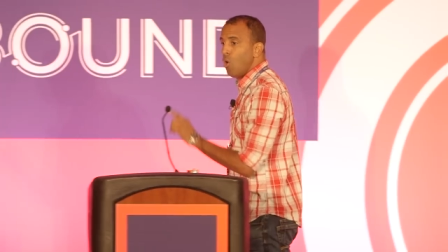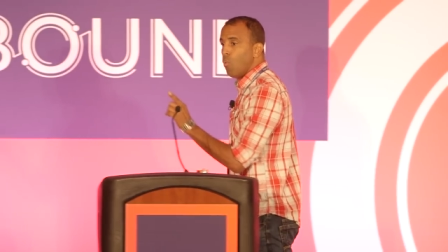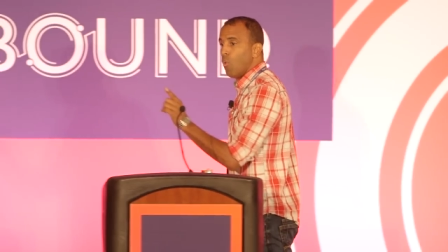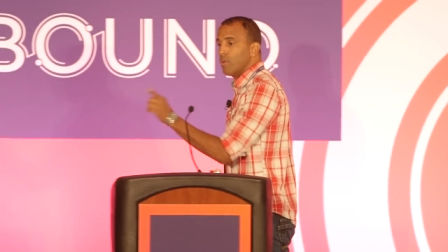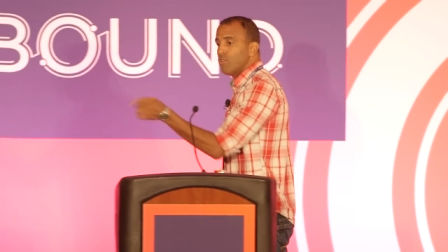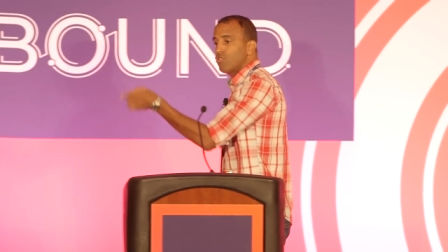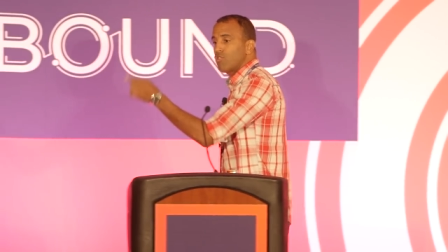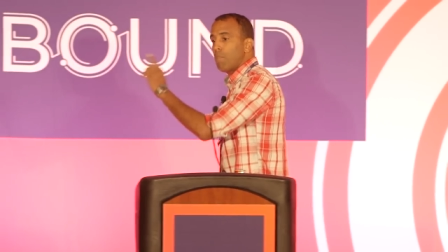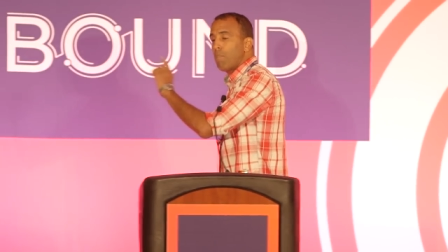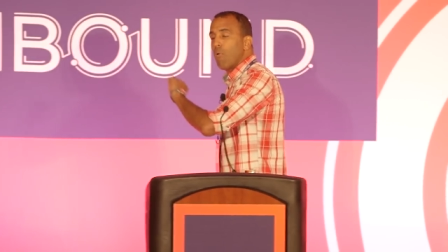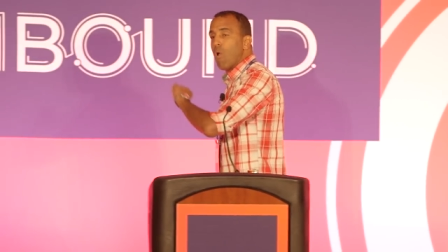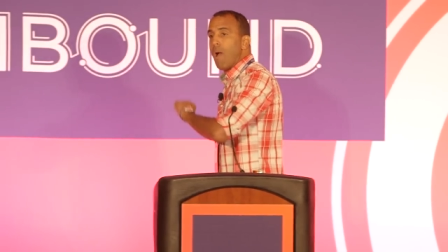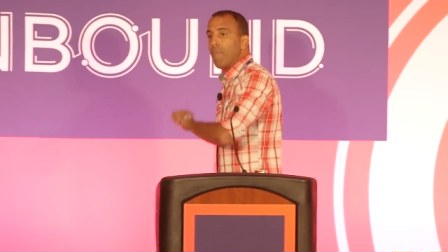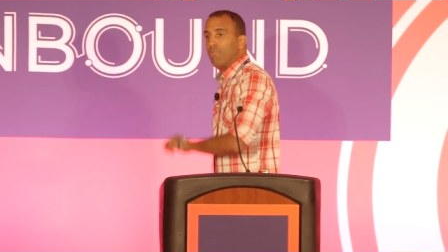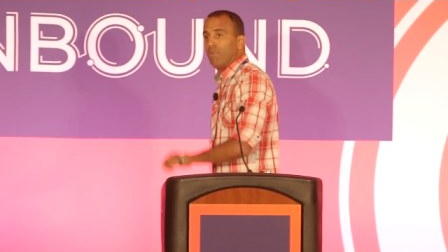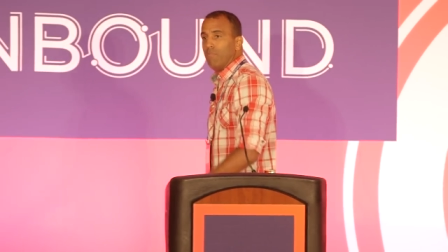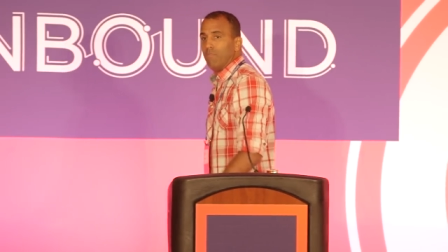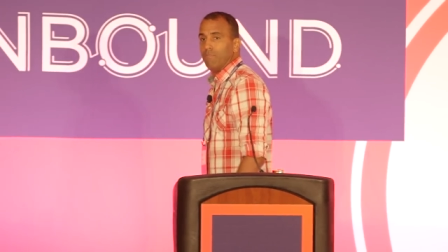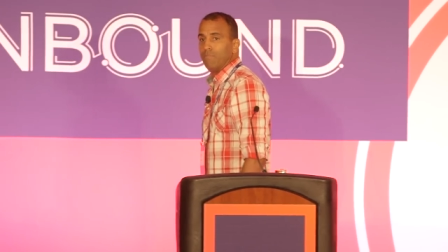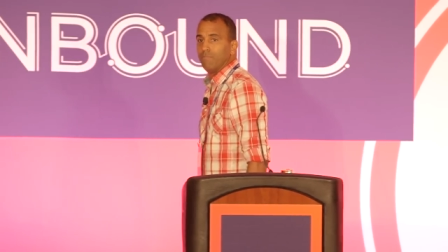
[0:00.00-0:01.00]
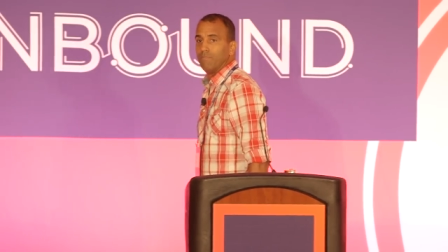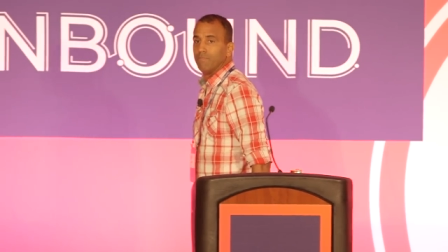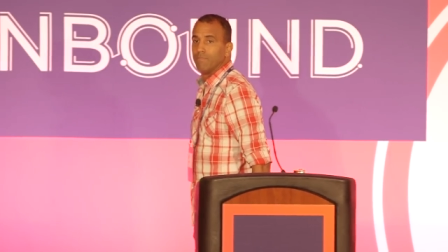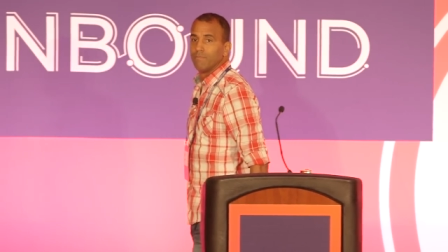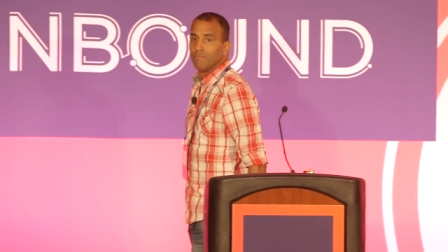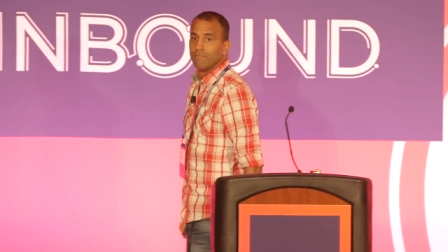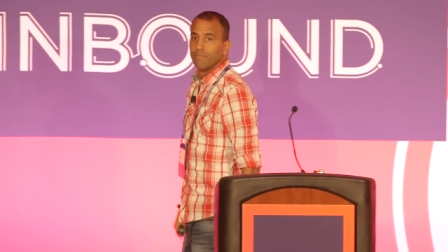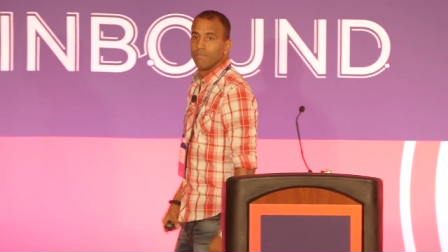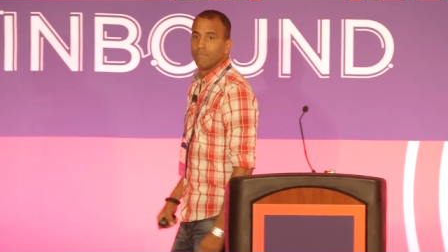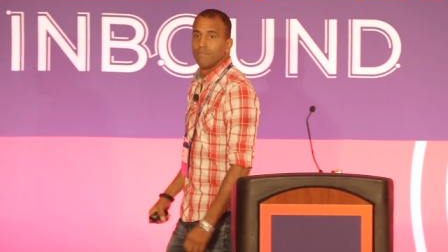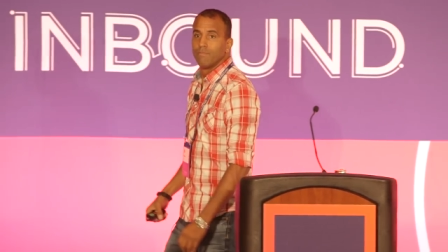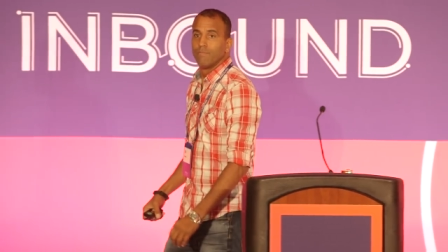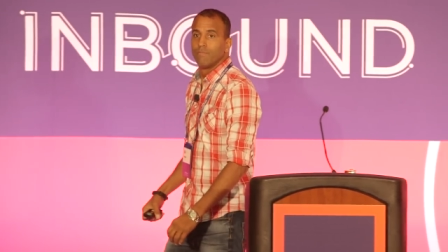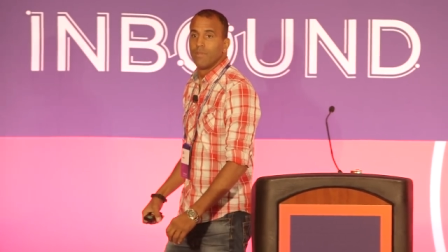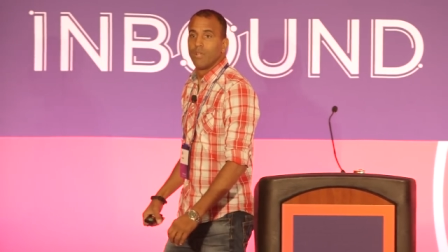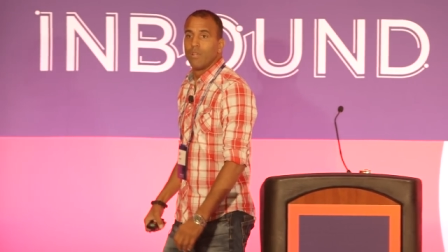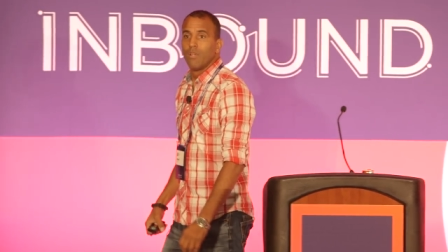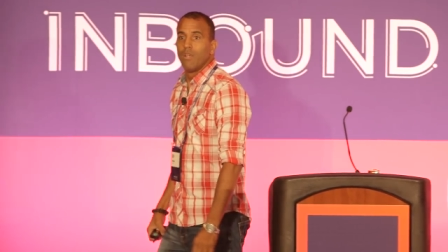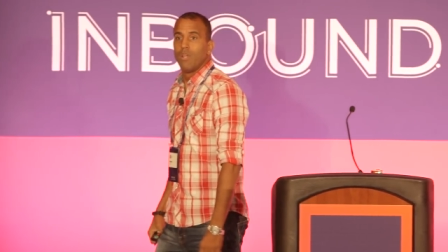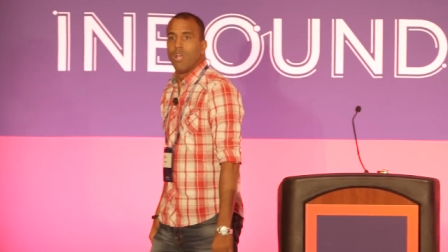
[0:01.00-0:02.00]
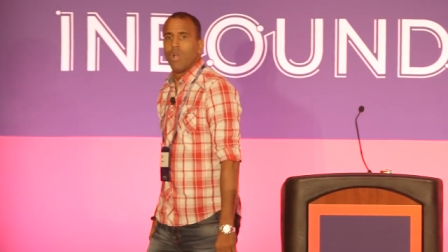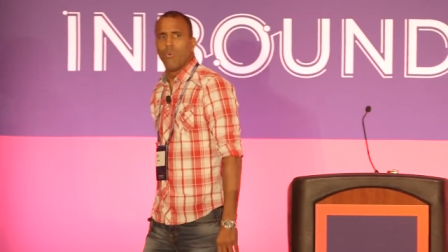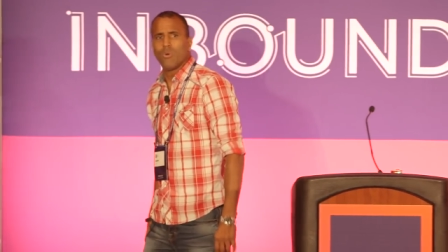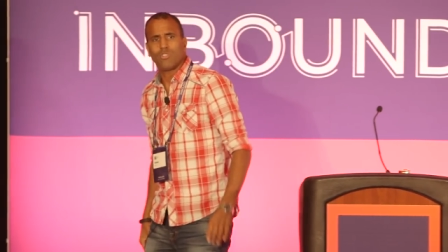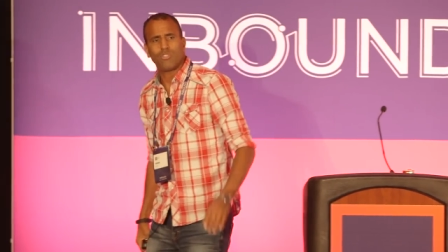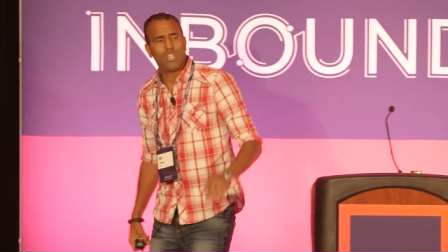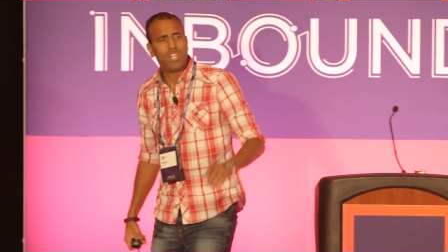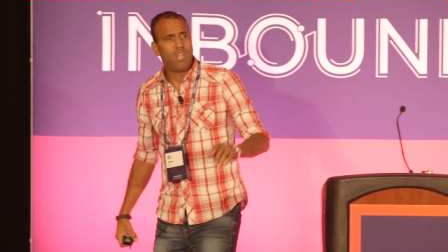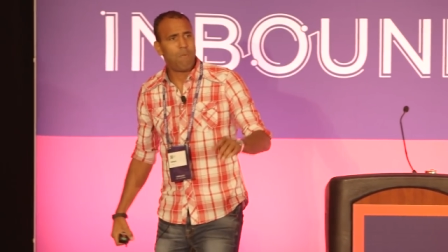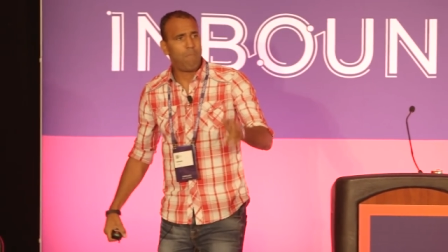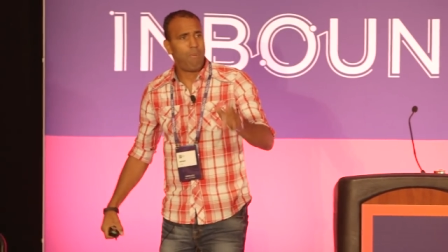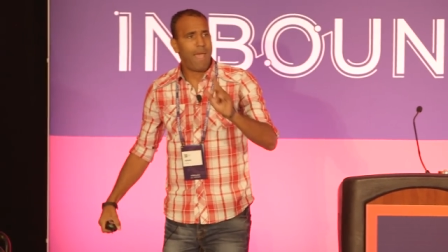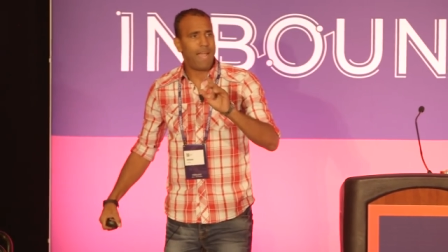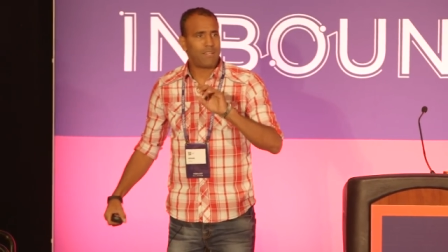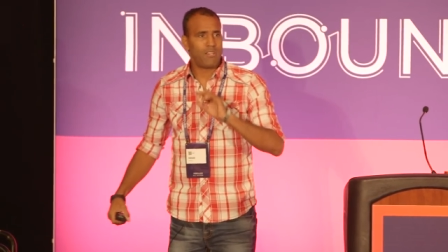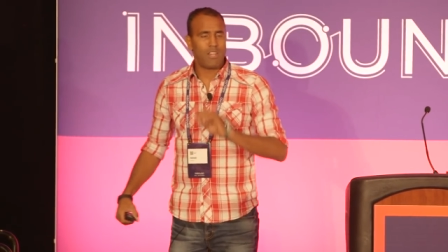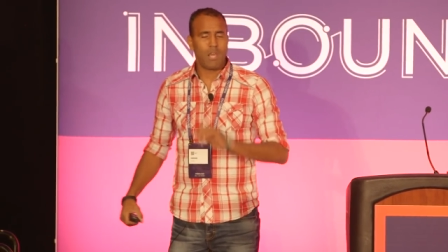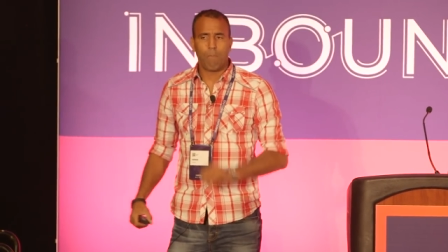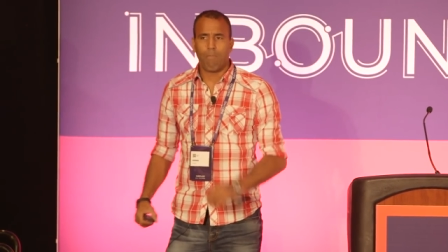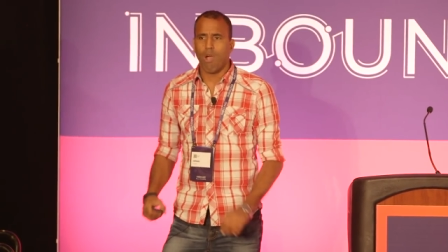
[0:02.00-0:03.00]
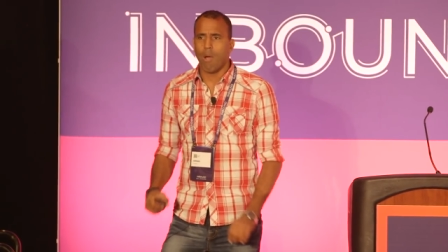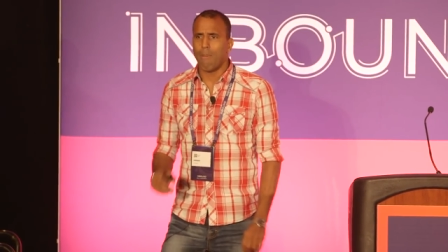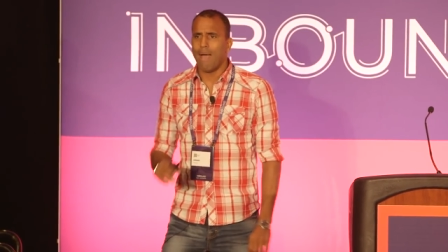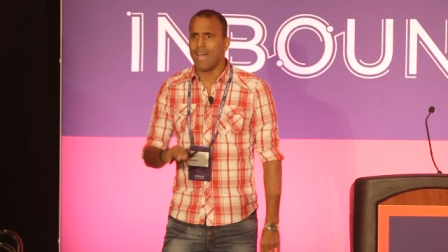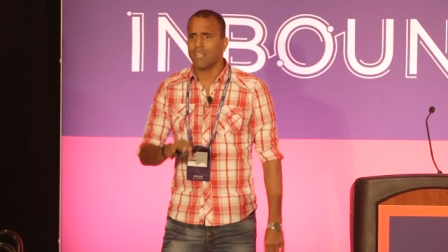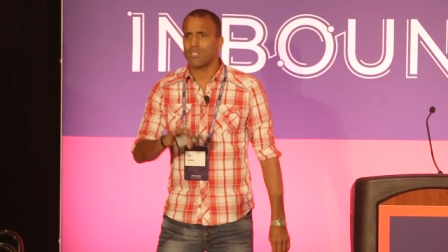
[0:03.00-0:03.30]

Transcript: What's the problem? What's the impact of that problem?